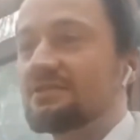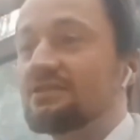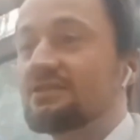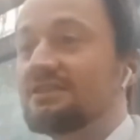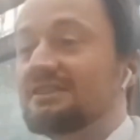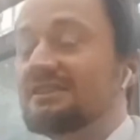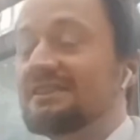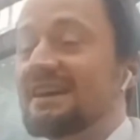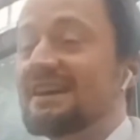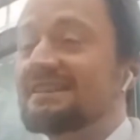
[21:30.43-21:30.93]

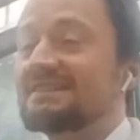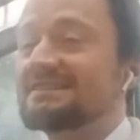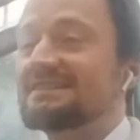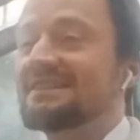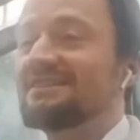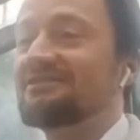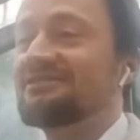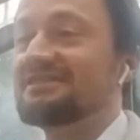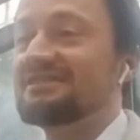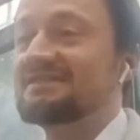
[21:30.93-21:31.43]
So
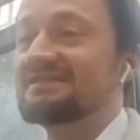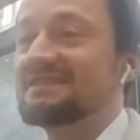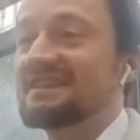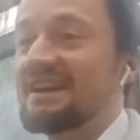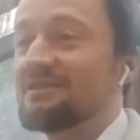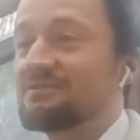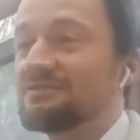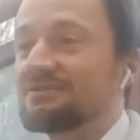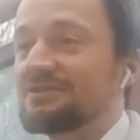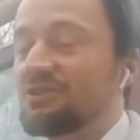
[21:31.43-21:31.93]
yes, there is
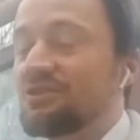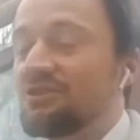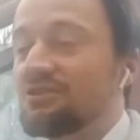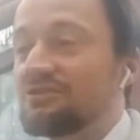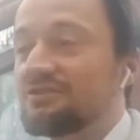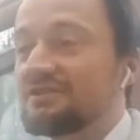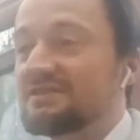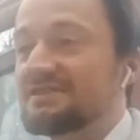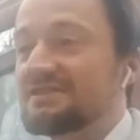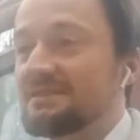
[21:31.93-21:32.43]
sound
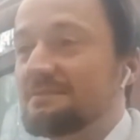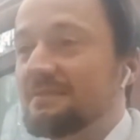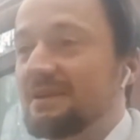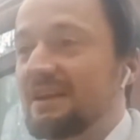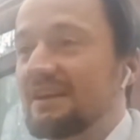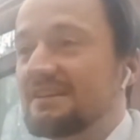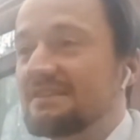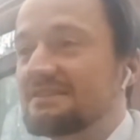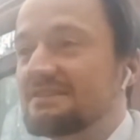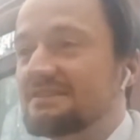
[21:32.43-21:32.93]
on the
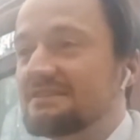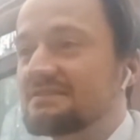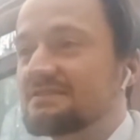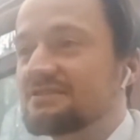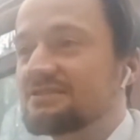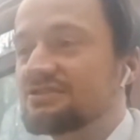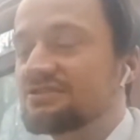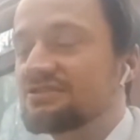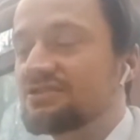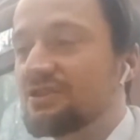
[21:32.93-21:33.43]

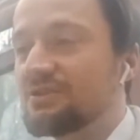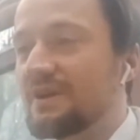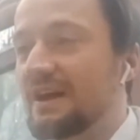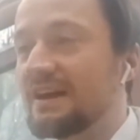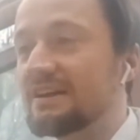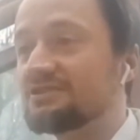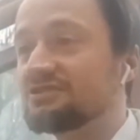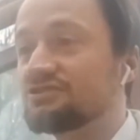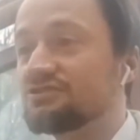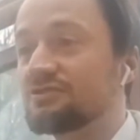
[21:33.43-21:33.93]
simulators.
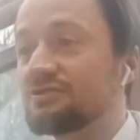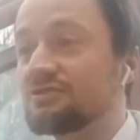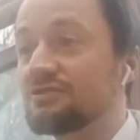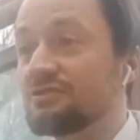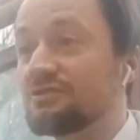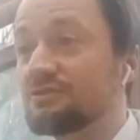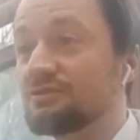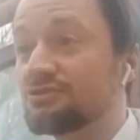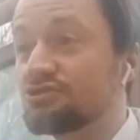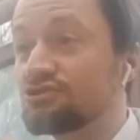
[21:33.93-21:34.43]
So as
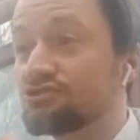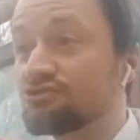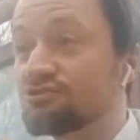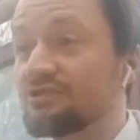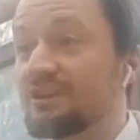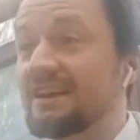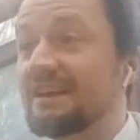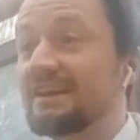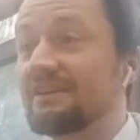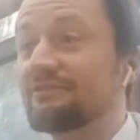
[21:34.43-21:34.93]
you're
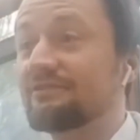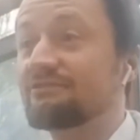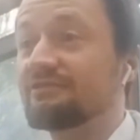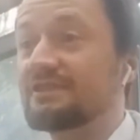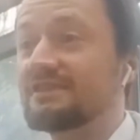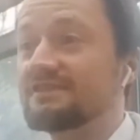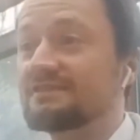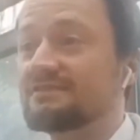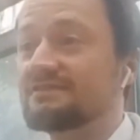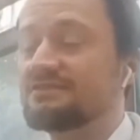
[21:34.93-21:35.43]
drilling,
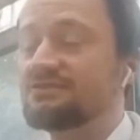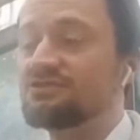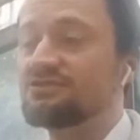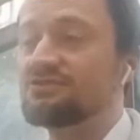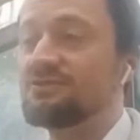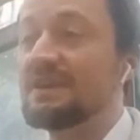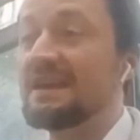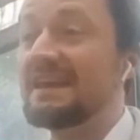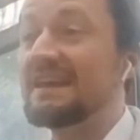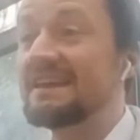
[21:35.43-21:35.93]
for
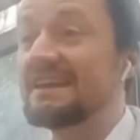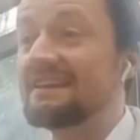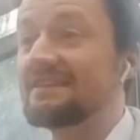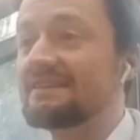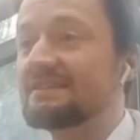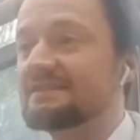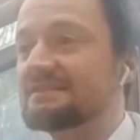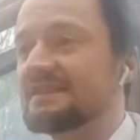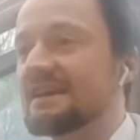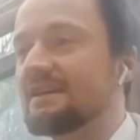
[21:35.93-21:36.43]
instance, you
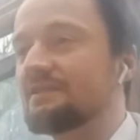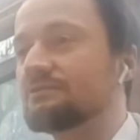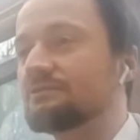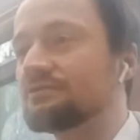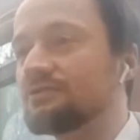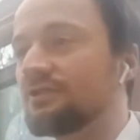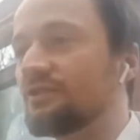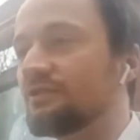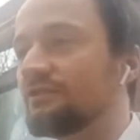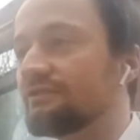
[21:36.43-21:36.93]
hear the
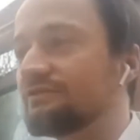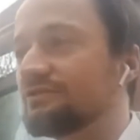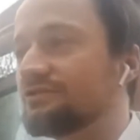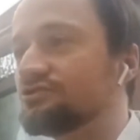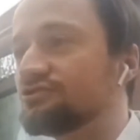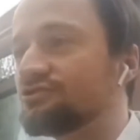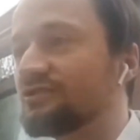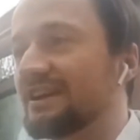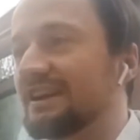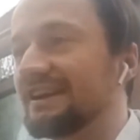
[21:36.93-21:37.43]
sound of
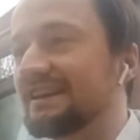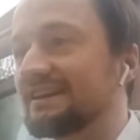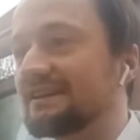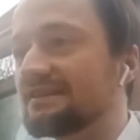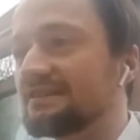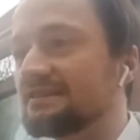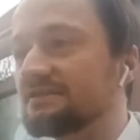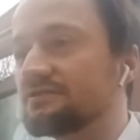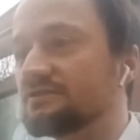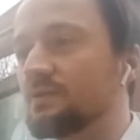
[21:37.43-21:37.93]
the
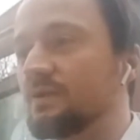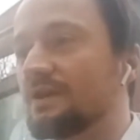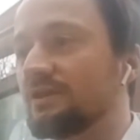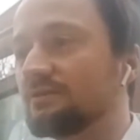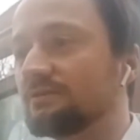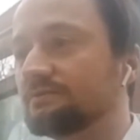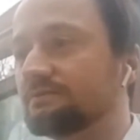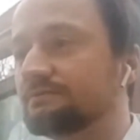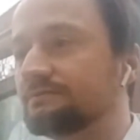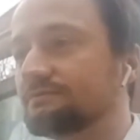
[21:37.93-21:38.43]
drilling as
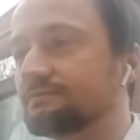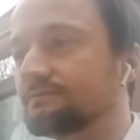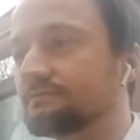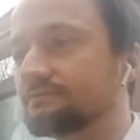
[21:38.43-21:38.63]
well.